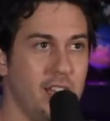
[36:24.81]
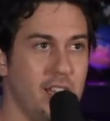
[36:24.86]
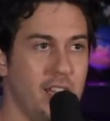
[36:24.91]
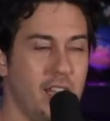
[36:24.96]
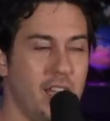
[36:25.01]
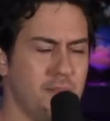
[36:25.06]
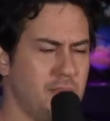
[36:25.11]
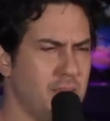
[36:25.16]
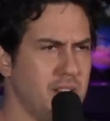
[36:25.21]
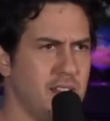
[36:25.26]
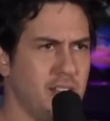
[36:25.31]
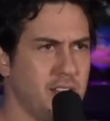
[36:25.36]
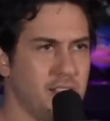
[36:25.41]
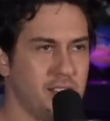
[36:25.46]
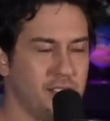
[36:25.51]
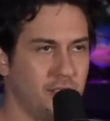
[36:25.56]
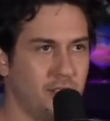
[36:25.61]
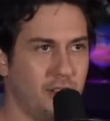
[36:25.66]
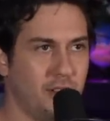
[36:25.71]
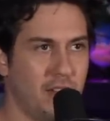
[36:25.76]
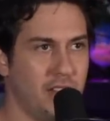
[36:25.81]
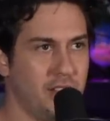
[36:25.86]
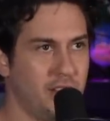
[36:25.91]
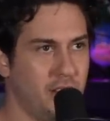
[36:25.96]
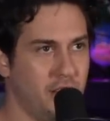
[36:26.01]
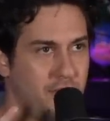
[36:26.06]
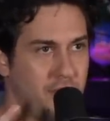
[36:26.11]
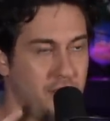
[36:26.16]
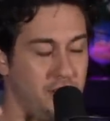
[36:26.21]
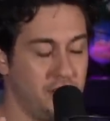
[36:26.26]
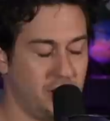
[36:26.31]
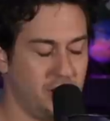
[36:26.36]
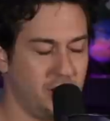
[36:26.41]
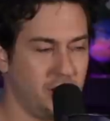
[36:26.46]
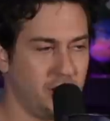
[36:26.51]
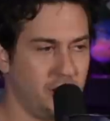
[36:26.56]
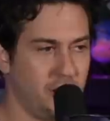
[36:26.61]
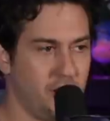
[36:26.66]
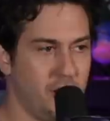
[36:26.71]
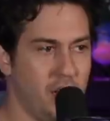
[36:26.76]
And my dad doesn't cry that often. He started
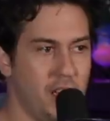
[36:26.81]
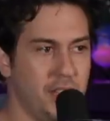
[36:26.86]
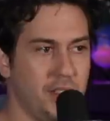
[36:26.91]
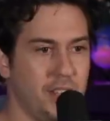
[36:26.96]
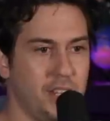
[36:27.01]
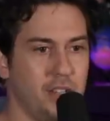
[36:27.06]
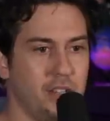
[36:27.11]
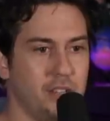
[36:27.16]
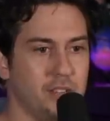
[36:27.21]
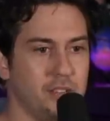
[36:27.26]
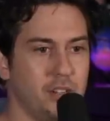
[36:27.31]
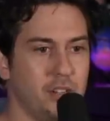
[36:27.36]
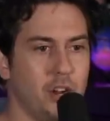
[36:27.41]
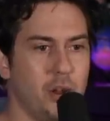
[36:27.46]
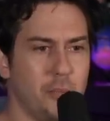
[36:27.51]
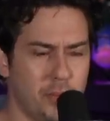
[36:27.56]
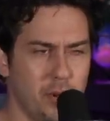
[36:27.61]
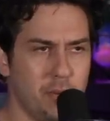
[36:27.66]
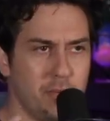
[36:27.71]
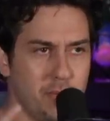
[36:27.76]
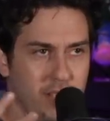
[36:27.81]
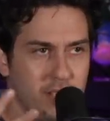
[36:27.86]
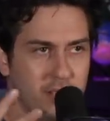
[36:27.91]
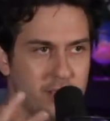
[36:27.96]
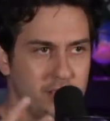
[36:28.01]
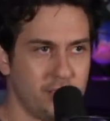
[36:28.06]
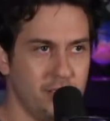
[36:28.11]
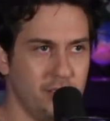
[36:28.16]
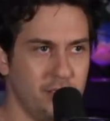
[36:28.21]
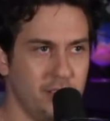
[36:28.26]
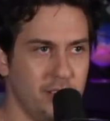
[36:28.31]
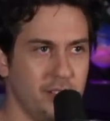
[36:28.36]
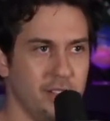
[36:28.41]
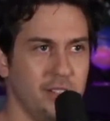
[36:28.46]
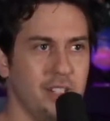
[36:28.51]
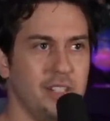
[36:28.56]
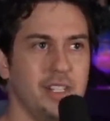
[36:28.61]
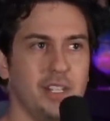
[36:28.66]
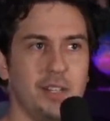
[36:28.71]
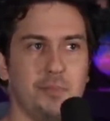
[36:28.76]
to cry and then he goes, All right, put me in the studio.
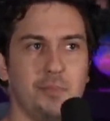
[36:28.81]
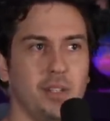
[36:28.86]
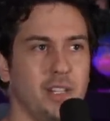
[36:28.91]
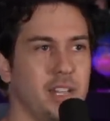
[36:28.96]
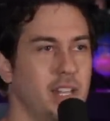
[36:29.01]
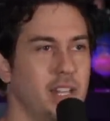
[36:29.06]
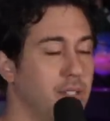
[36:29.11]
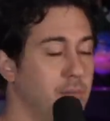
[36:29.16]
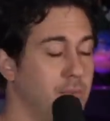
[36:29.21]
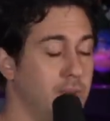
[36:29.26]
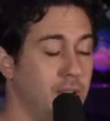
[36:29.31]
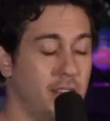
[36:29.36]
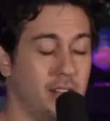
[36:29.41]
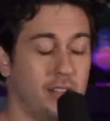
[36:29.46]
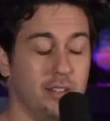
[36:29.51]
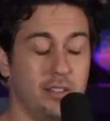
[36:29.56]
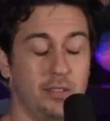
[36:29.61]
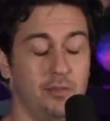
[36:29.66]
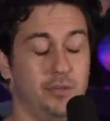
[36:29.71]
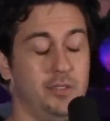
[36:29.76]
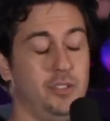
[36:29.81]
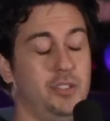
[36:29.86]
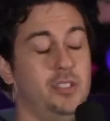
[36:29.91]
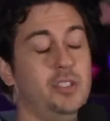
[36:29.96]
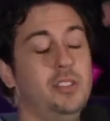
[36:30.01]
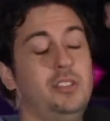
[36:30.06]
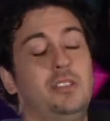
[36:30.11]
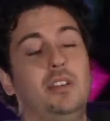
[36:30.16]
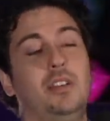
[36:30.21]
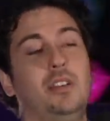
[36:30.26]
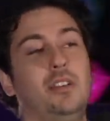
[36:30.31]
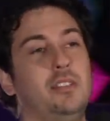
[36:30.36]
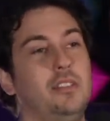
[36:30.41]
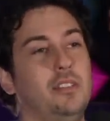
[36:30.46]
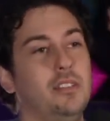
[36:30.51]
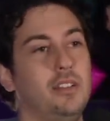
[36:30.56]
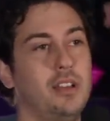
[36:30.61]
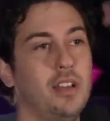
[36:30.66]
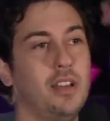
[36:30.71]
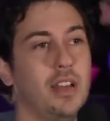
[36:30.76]
And then he played the piano and it was just like,
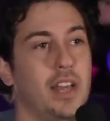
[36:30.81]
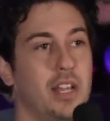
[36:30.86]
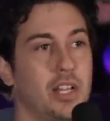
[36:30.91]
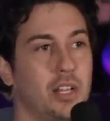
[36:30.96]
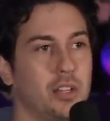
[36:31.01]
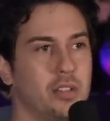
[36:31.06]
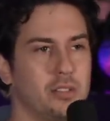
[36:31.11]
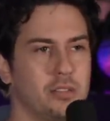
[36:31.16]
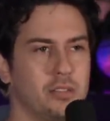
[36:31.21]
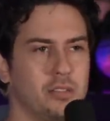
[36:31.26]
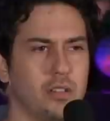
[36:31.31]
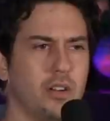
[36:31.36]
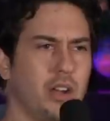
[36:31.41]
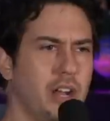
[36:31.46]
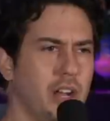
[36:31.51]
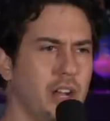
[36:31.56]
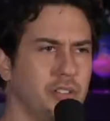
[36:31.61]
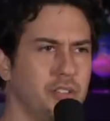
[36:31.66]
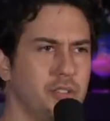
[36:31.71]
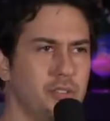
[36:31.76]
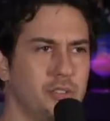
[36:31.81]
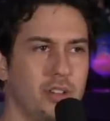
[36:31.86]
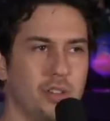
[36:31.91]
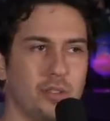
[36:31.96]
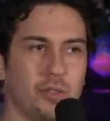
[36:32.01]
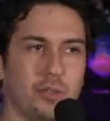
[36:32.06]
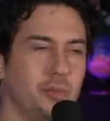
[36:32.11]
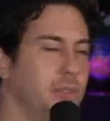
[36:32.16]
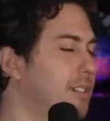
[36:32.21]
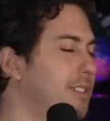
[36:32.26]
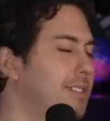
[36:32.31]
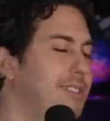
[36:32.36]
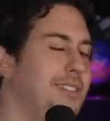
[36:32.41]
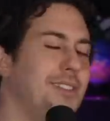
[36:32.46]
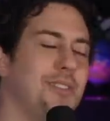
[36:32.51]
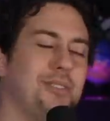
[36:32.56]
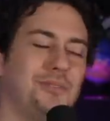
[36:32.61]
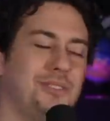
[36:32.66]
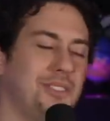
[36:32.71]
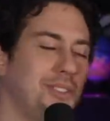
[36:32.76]
and he goes, Okay, I'll do another one. We're like,
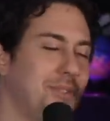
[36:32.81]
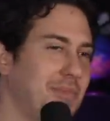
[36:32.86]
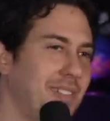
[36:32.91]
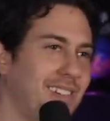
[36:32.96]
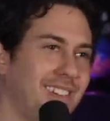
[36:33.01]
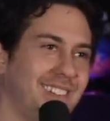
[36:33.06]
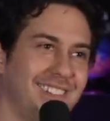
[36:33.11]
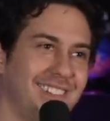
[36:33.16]
No, come on.